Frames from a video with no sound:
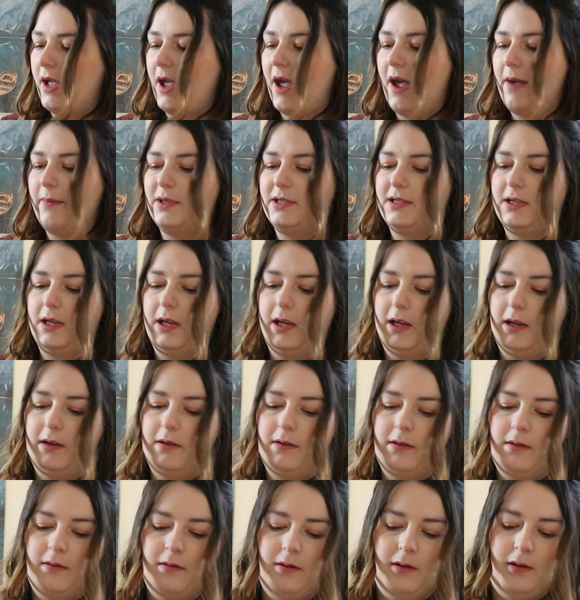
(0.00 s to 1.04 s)

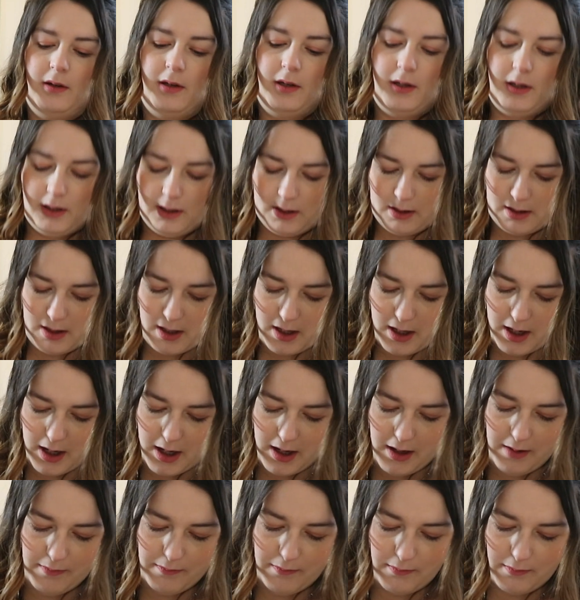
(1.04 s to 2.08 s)
Amazon.
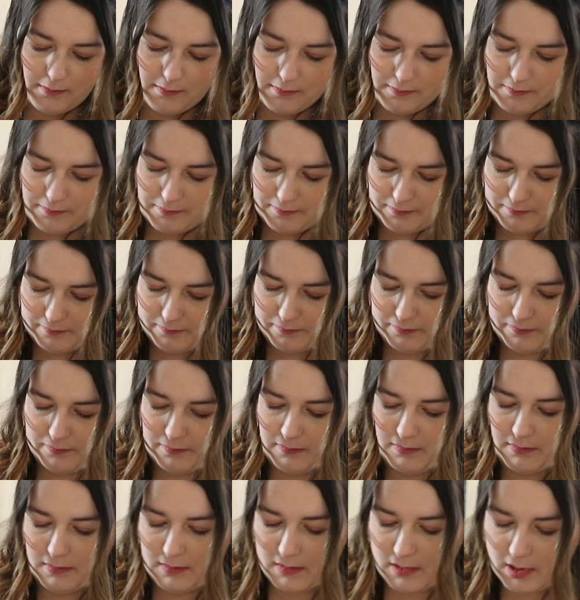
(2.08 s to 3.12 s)
I'll
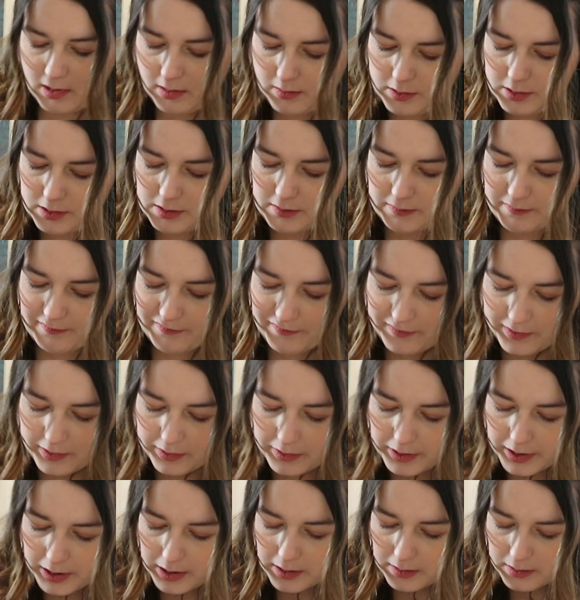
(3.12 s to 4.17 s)
just
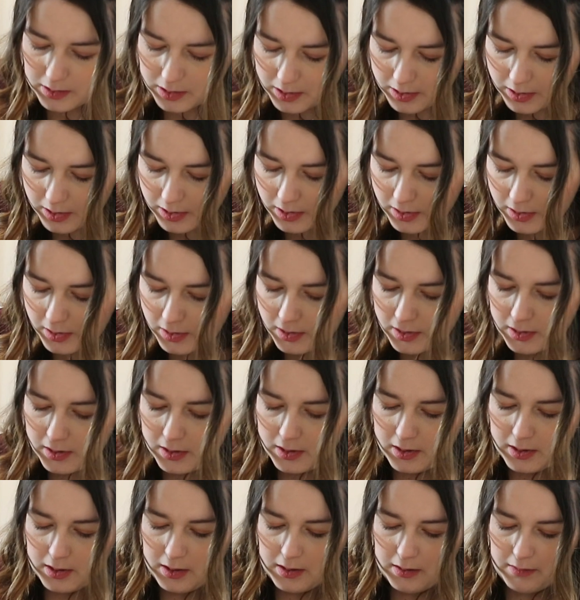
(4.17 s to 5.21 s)
unfold it.
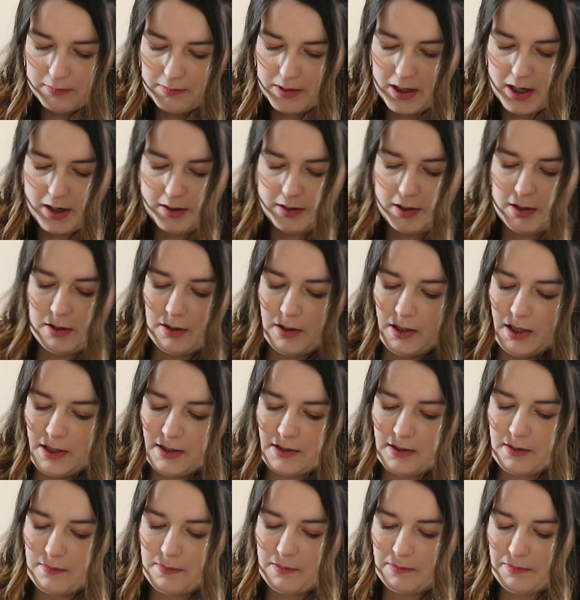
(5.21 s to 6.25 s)
We only got these
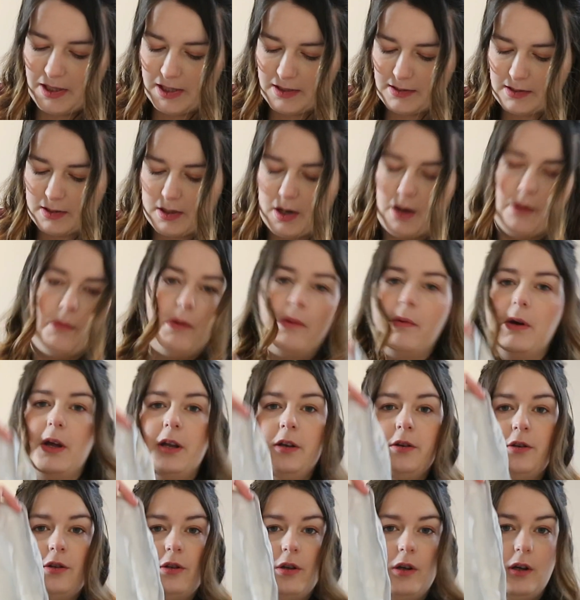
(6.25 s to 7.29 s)
a couple of weeks ago. We
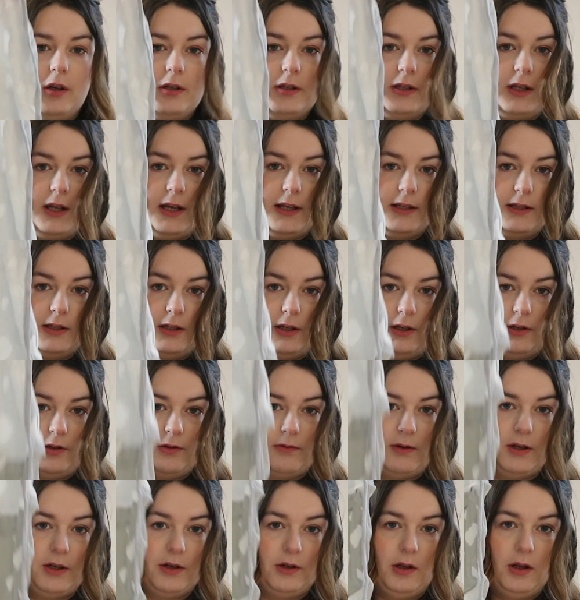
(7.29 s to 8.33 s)
weren't sure, so that's just
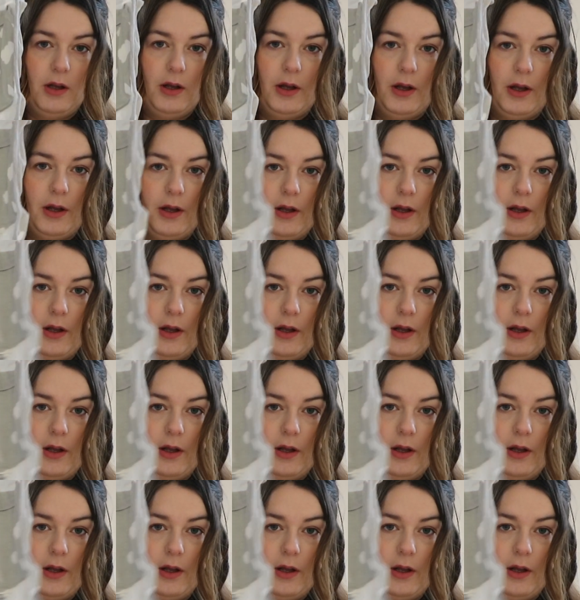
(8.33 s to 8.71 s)
swaddle.